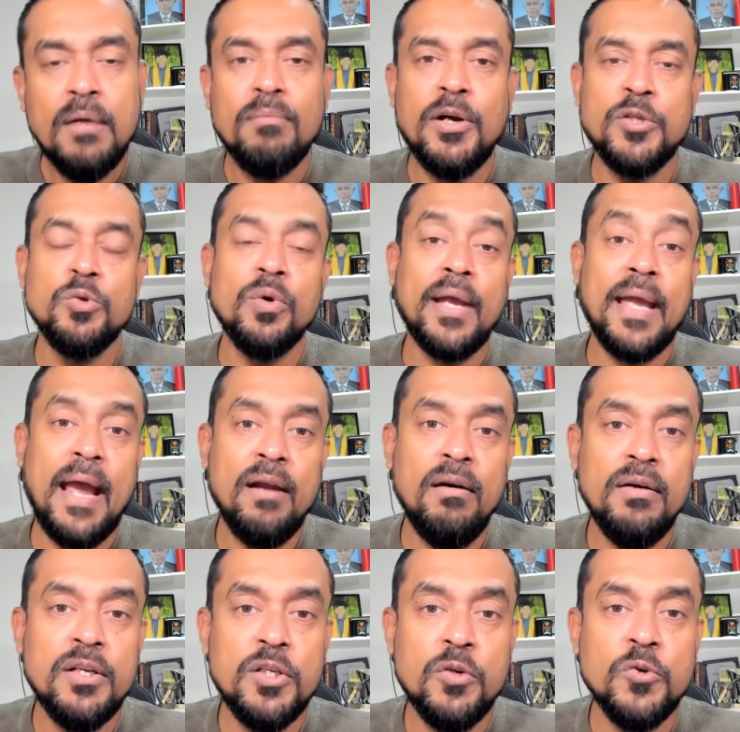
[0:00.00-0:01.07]
But you
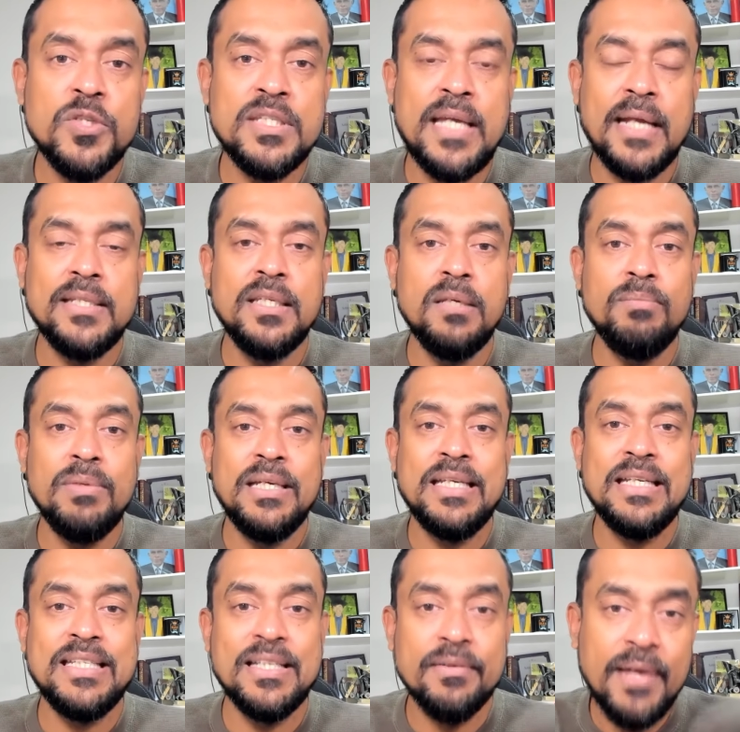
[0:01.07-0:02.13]
cannot use
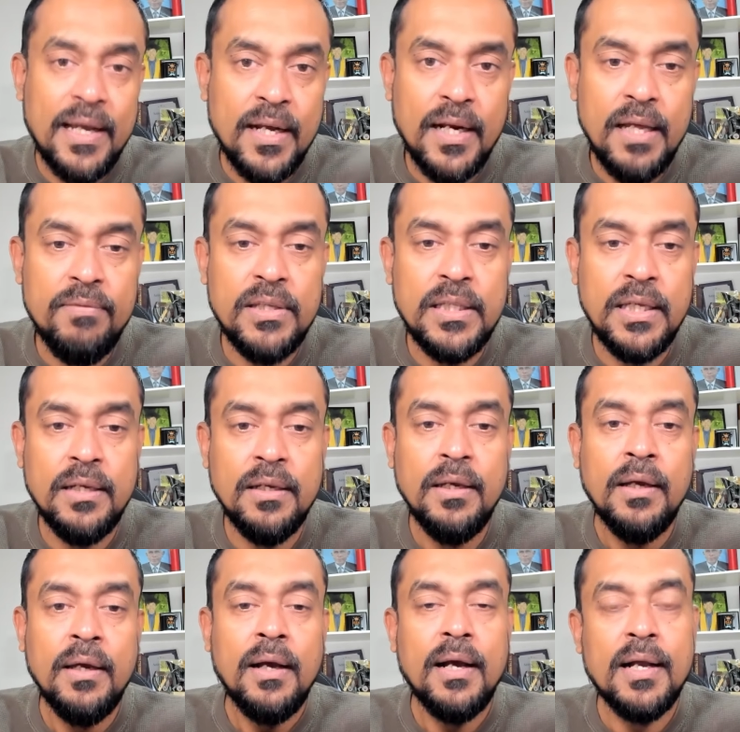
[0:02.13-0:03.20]
ChatGPT directly within
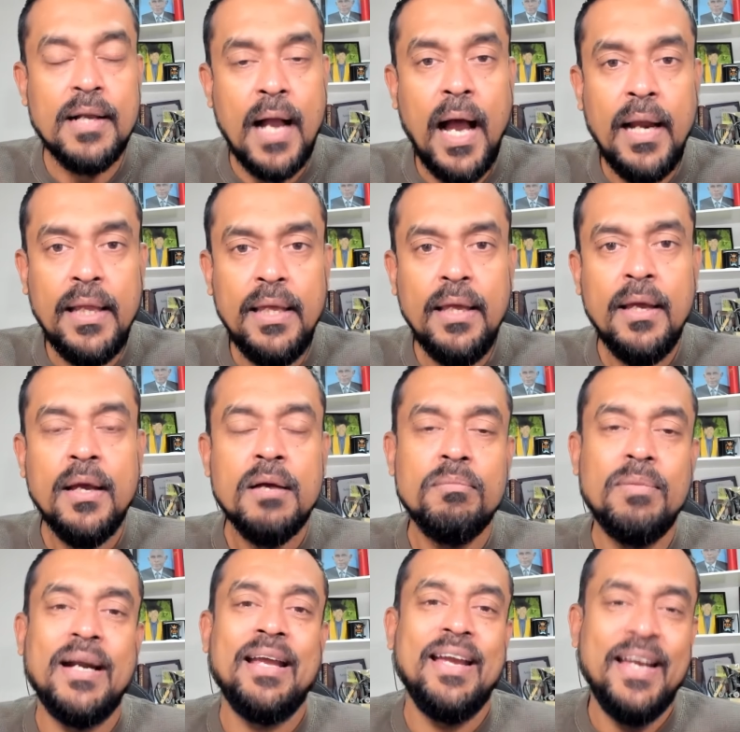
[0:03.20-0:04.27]
Kali,
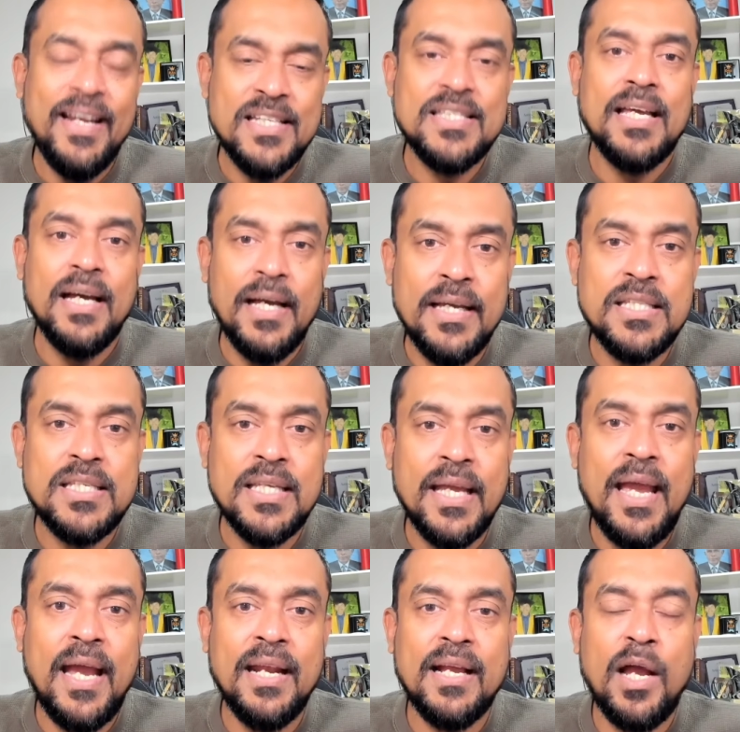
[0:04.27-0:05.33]
but it's
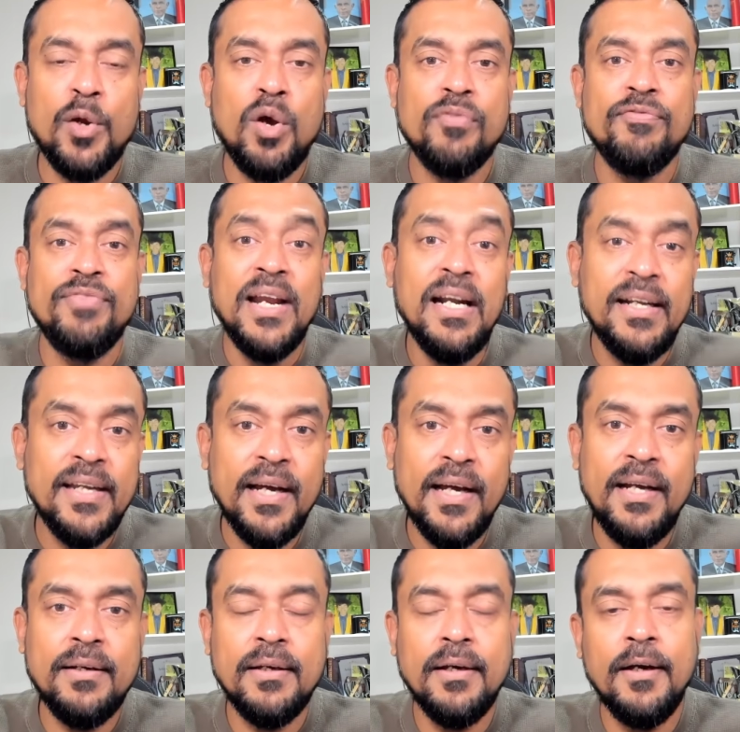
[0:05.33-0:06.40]
again kind of
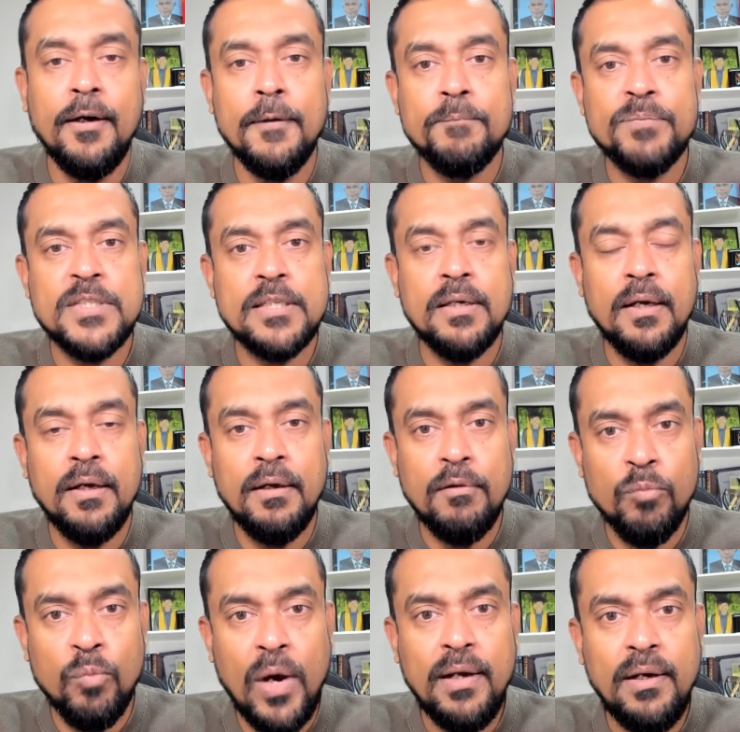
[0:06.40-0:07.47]
filtered
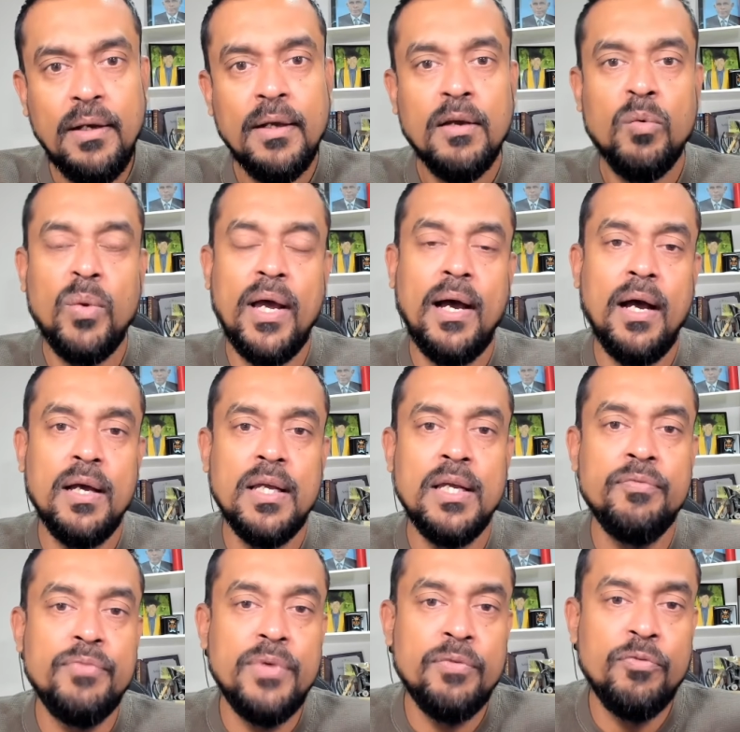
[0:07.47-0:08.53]
one, where
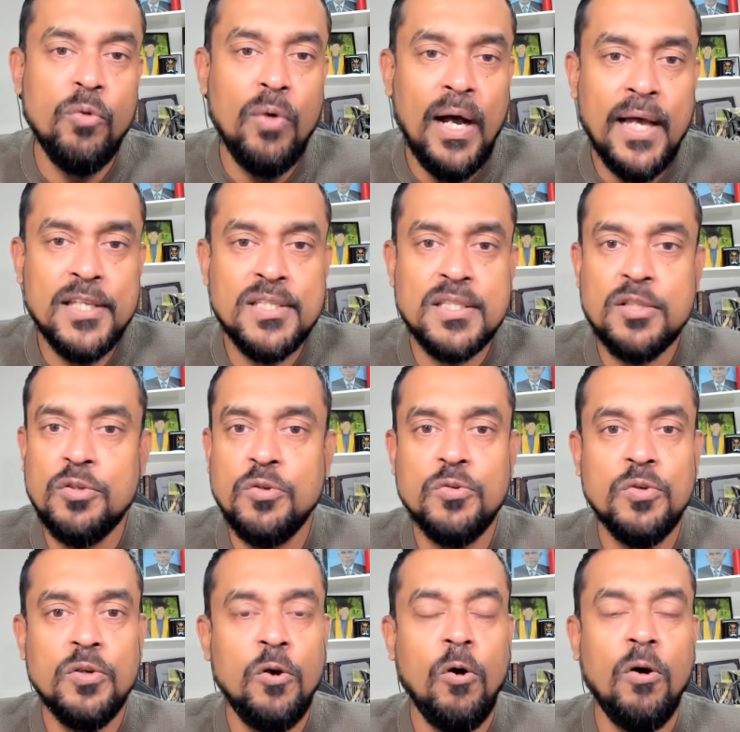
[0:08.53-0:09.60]
if you ask
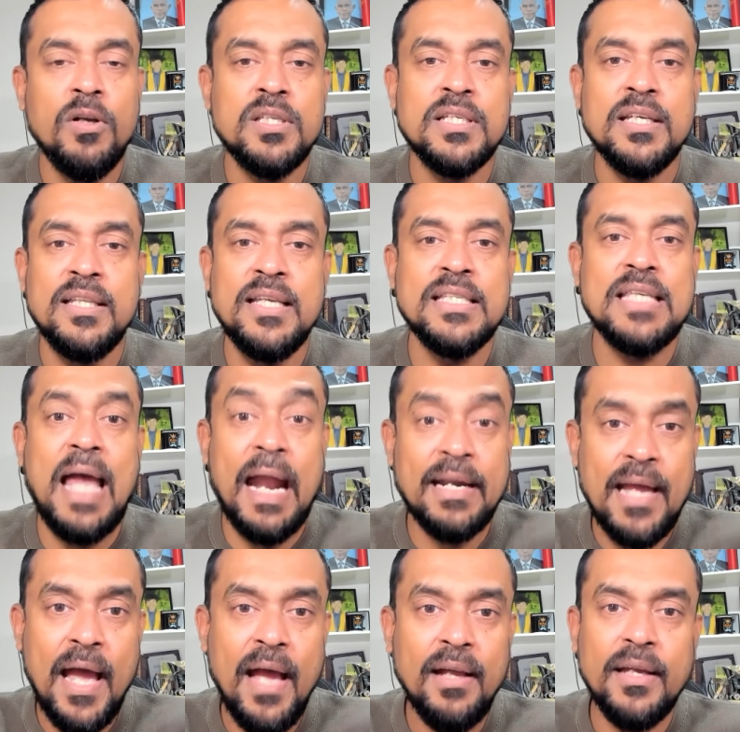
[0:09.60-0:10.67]
to launch this
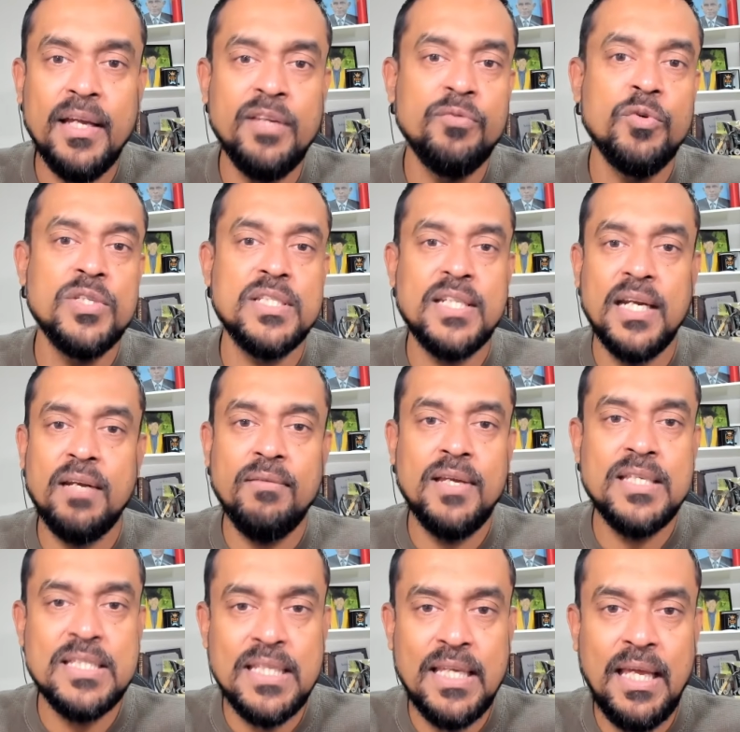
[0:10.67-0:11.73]
attack, it would straight away
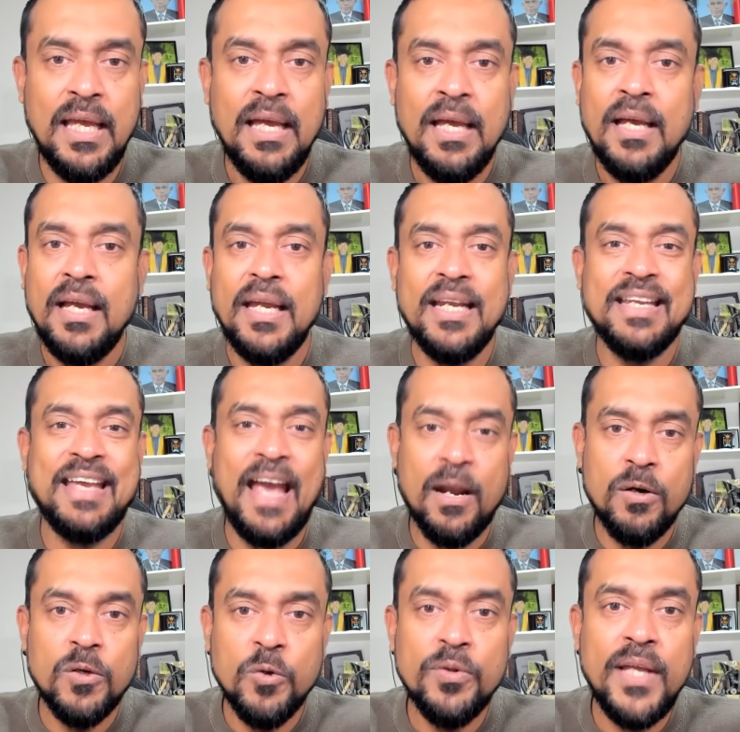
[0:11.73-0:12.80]
say it
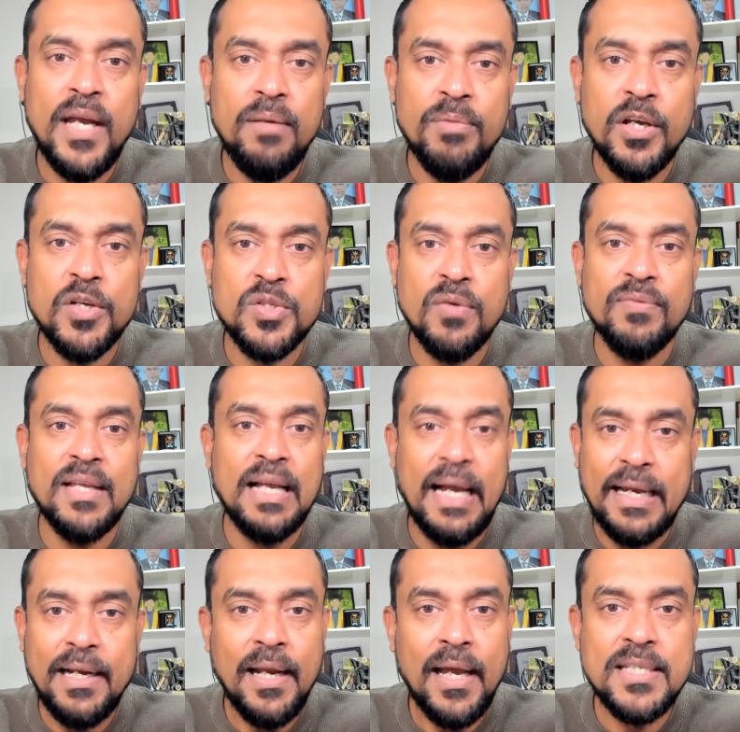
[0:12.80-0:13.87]
cannot do that because of the
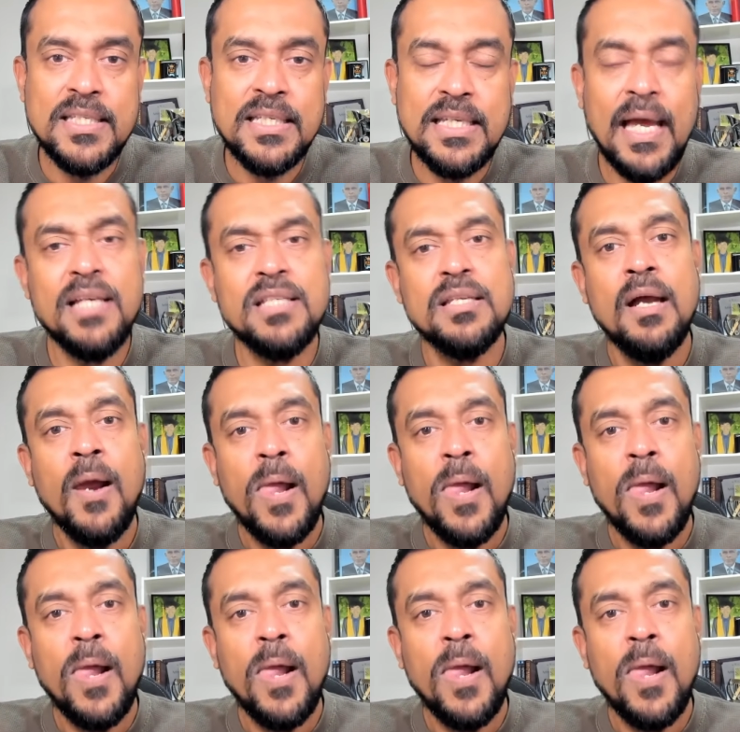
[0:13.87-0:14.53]
guidelines it has.